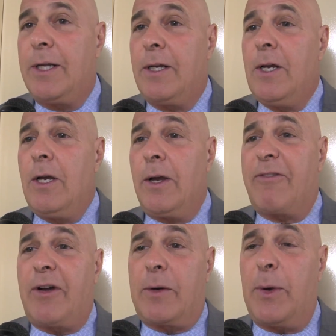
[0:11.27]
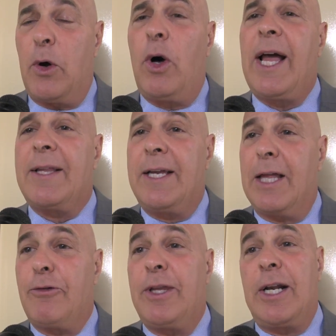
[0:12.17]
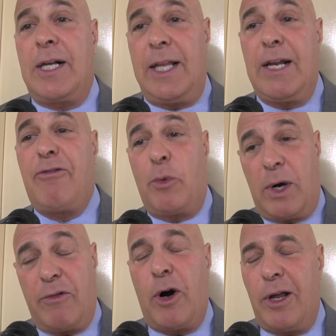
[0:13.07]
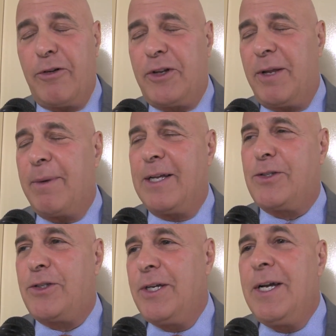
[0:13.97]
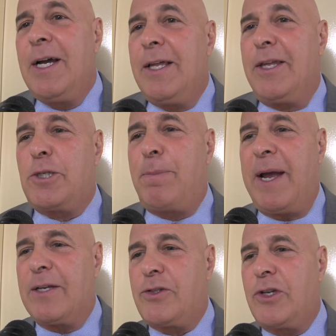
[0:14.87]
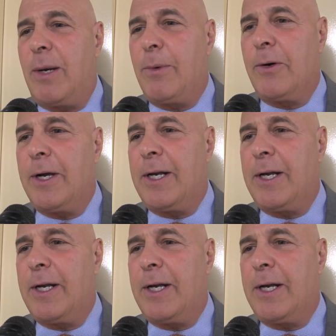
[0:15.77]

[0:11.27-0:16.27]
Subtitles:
And in fact, we all got together and did a clinic for one of our other teammates this past summer.